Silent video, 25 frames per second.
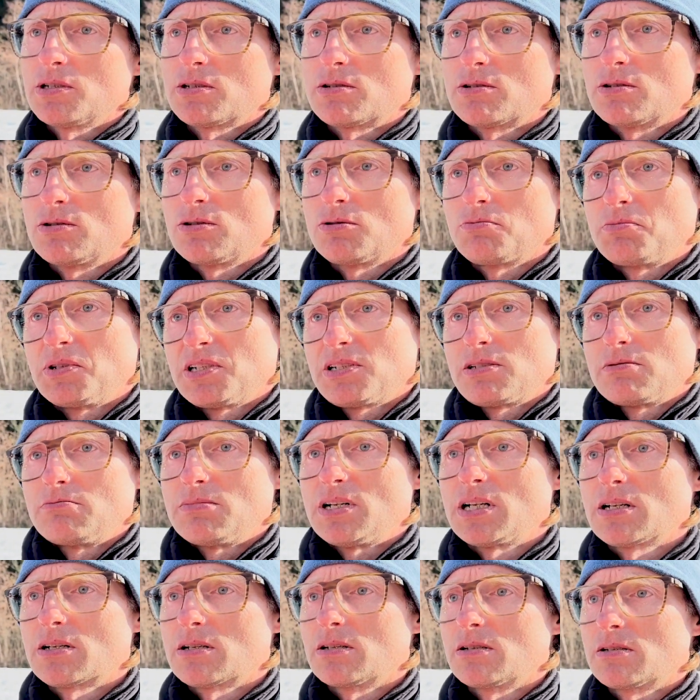So, but the
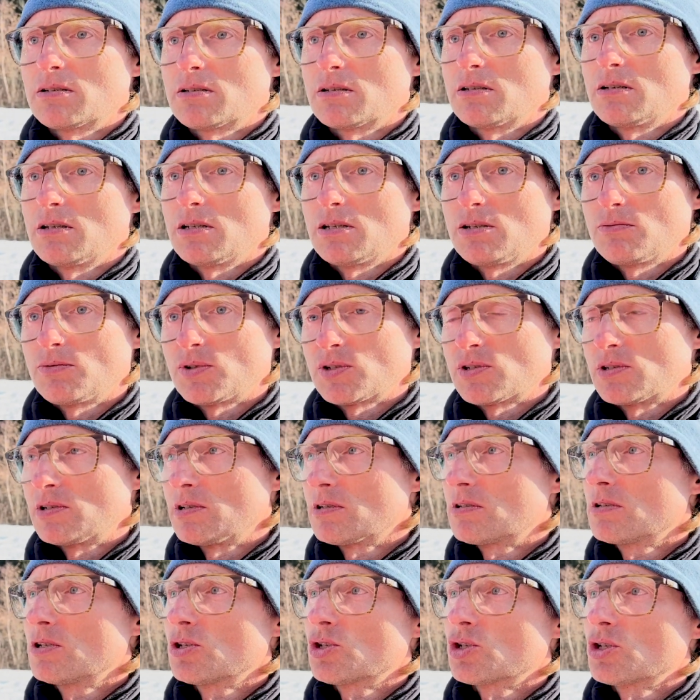market, it was a
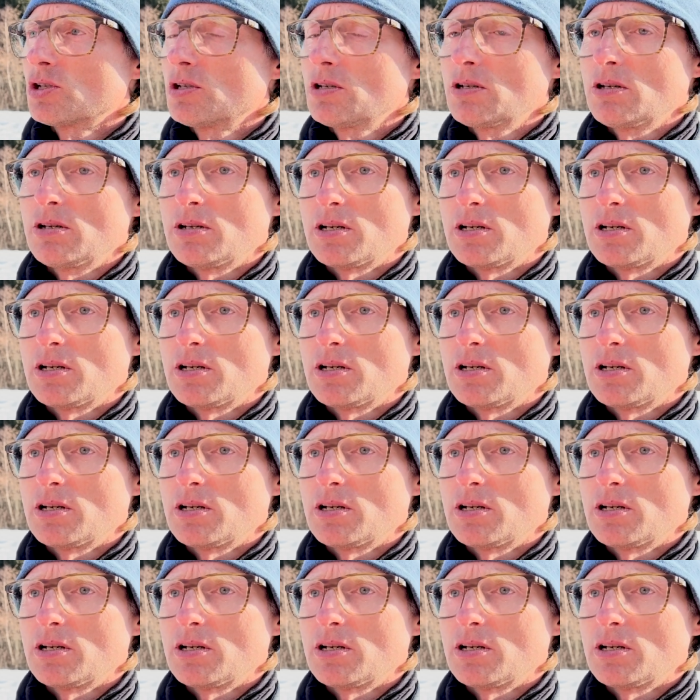decision,